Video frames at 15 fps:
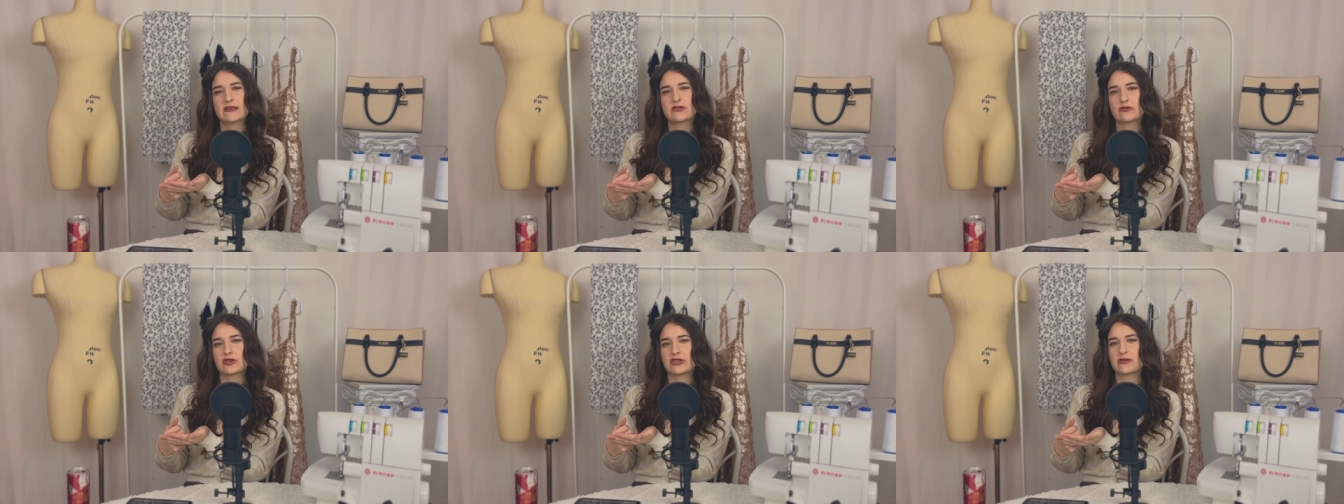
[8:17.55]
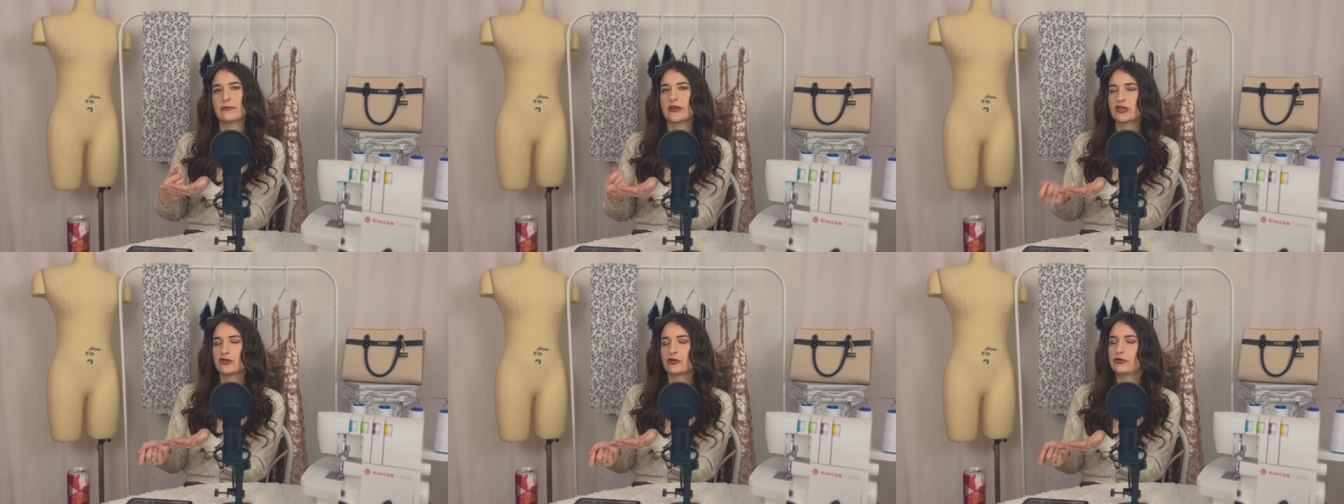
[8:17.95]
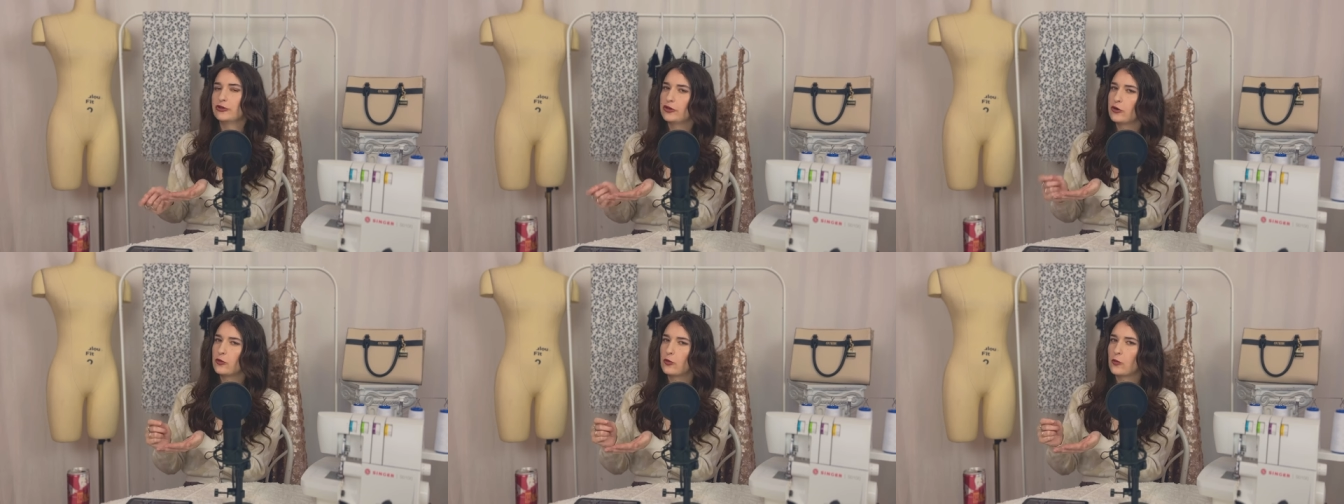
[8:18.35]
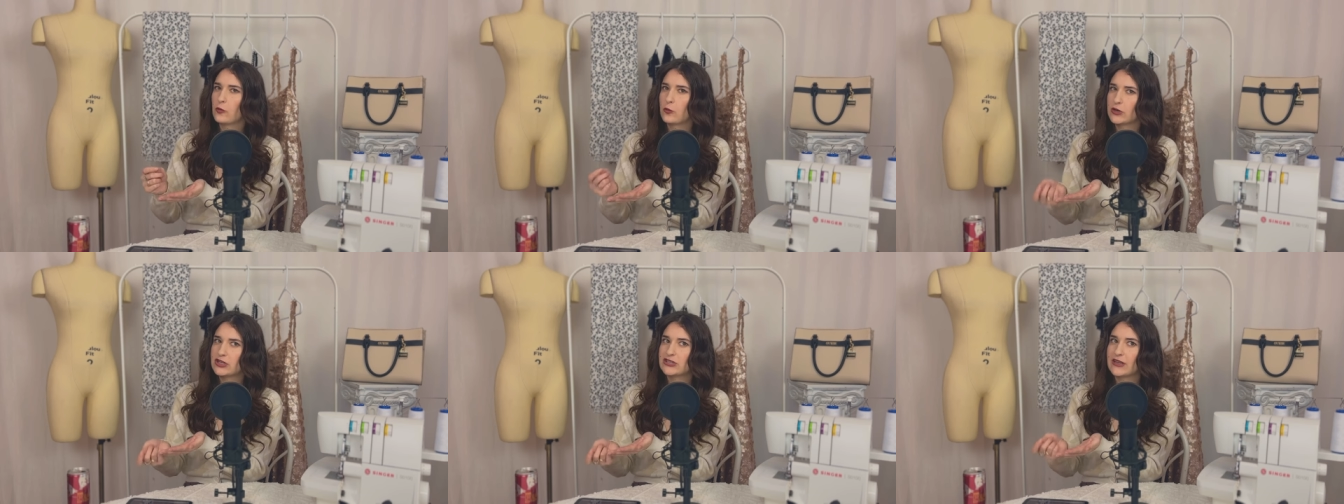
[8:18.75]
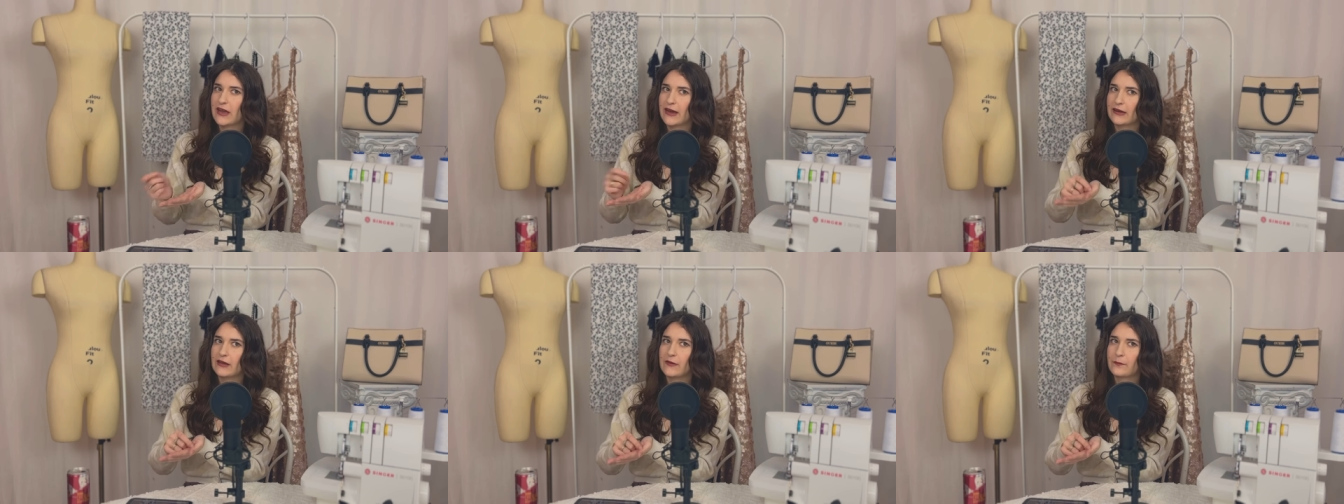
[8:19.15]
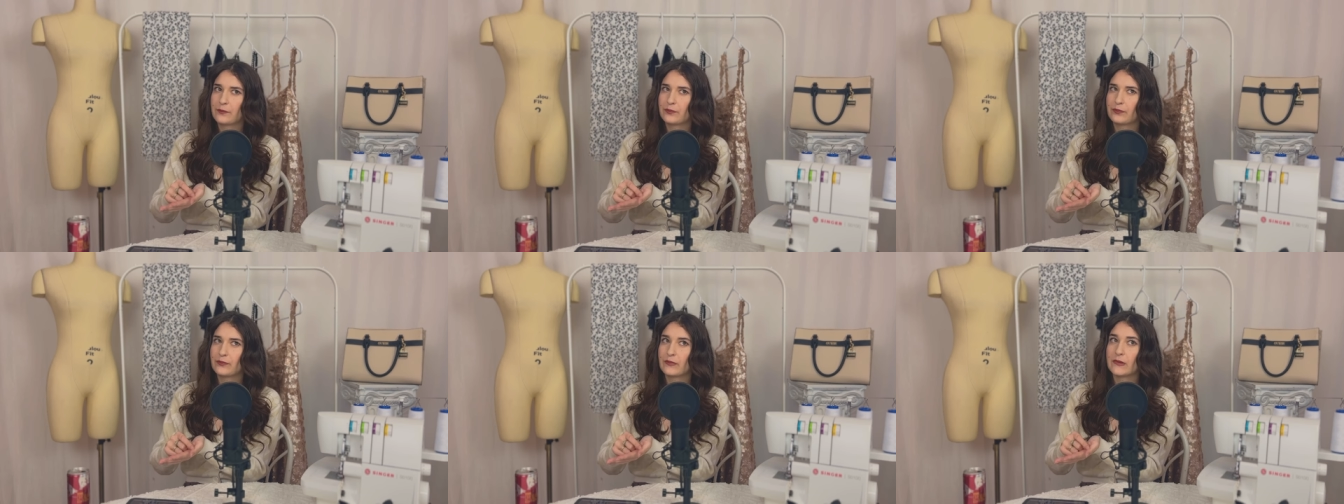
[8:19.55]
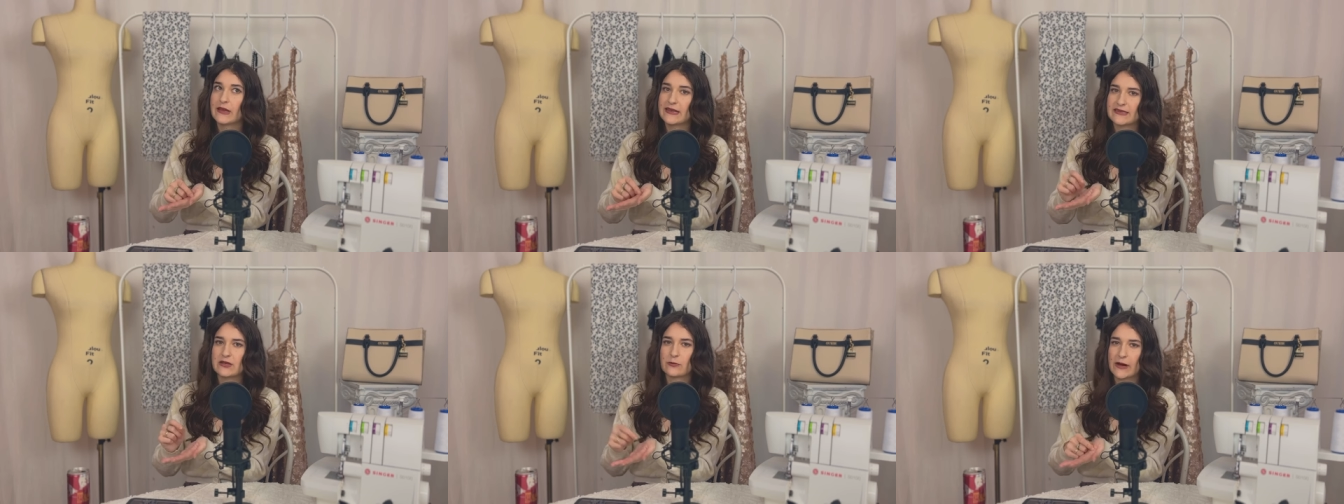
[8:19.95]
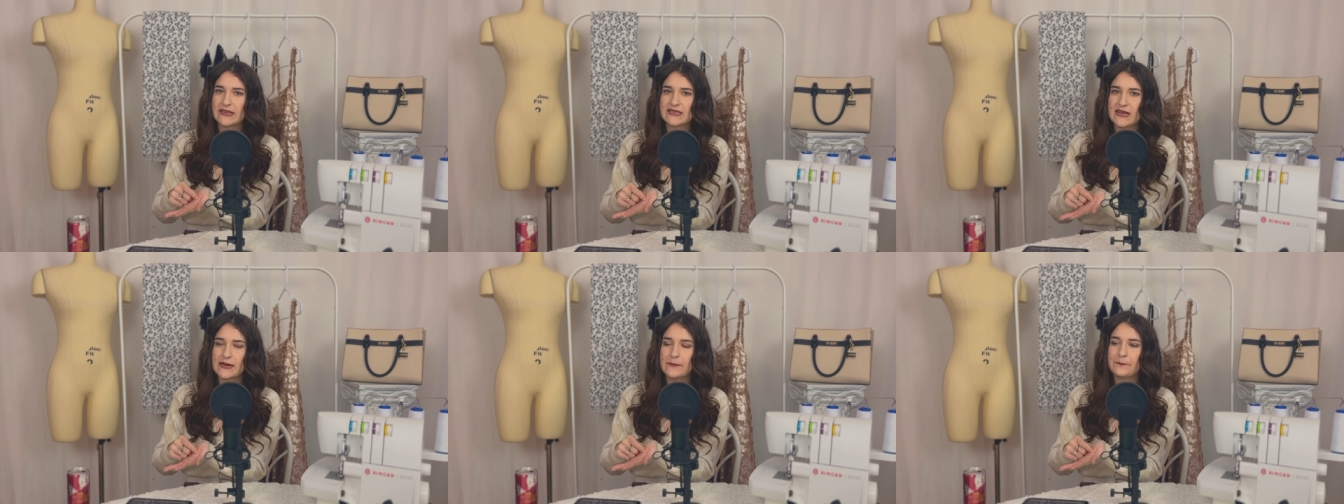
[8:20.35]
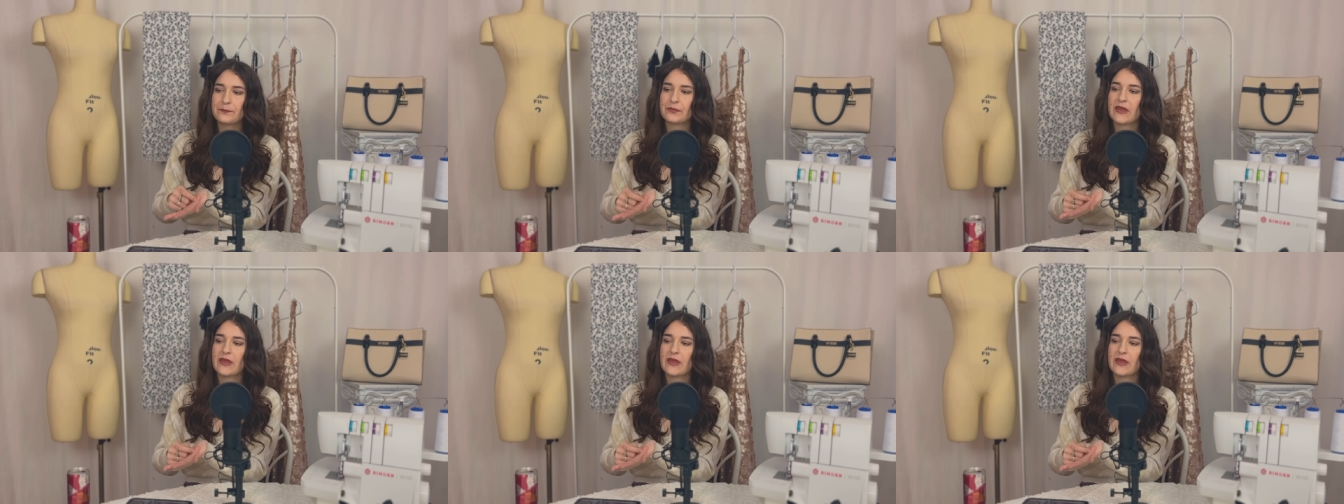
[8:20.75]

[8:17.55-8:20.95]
so just make sure you know which side is the right side.